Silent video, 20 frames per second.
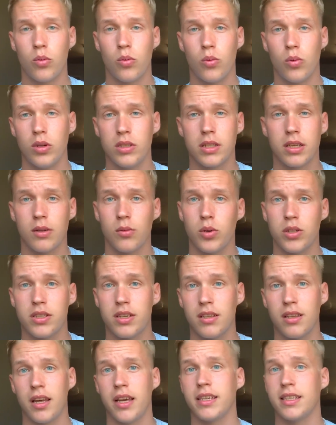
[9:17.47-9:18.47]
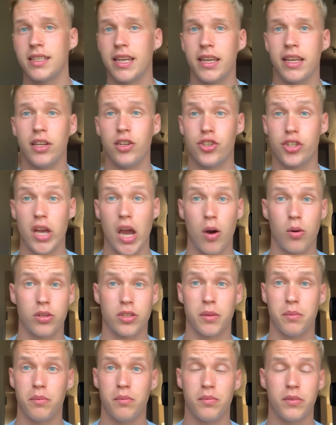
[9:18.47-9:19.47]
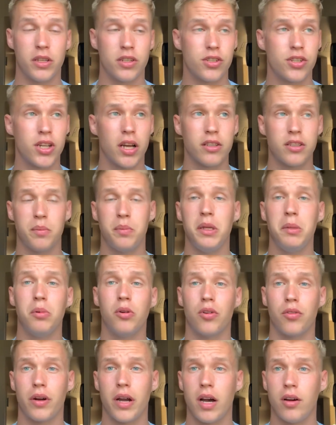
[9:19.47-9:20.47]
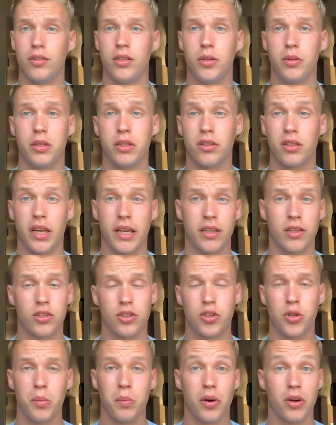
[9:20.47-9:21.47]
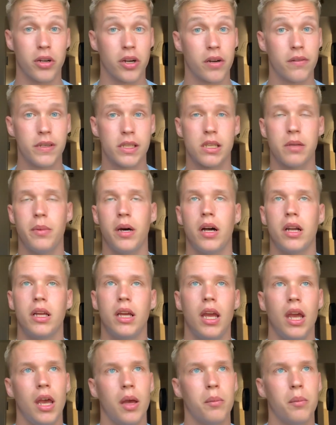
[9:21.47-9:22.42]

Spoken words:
What's it like taking showers and there's tons of people around you and they're like super nervous about it?